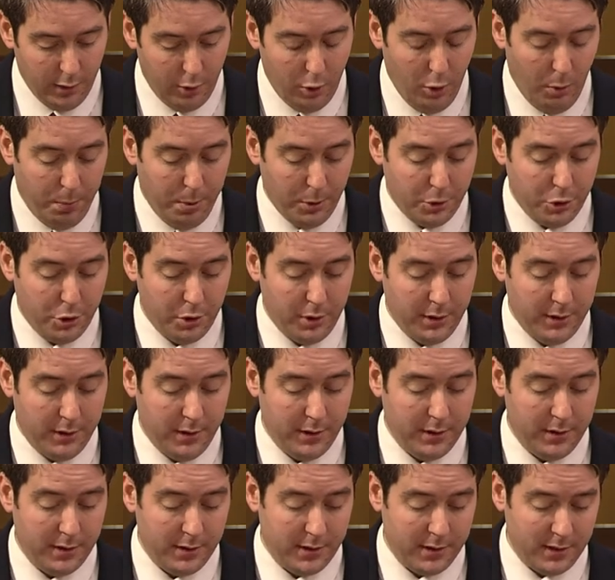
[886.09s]
the
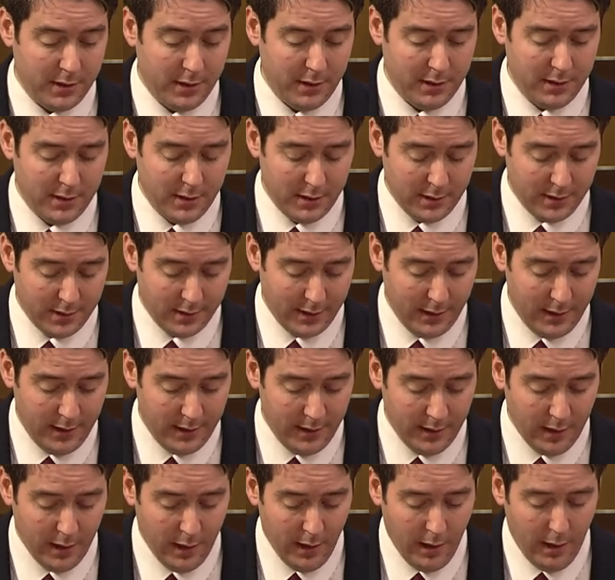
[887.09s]
opportunity to
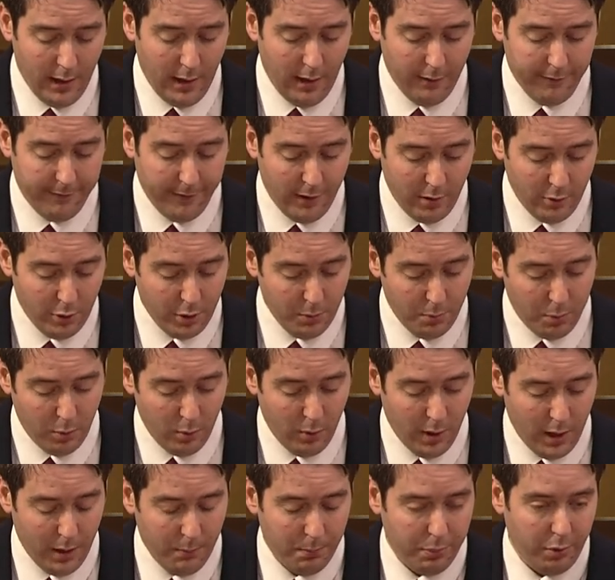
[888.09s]
sustain a
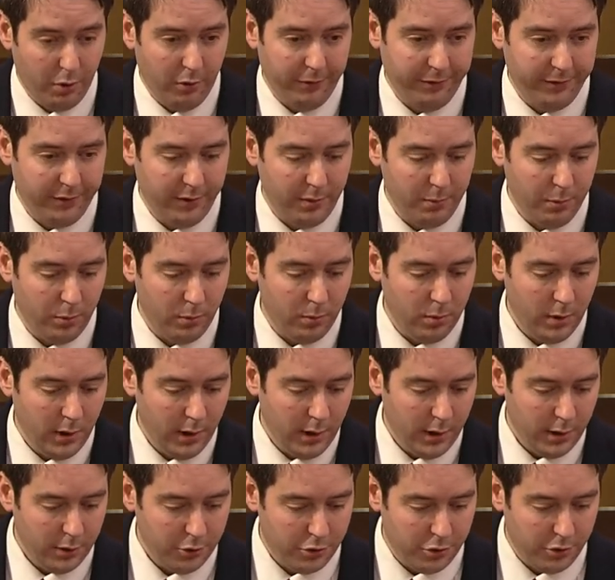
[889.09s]
valuable and profitable
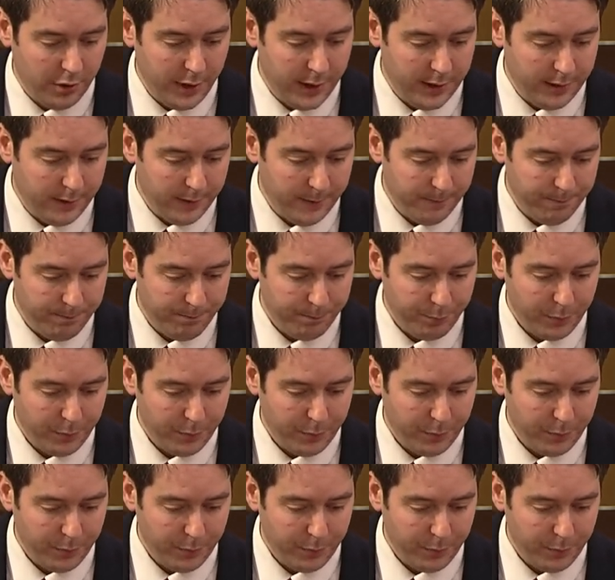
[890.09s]
trade.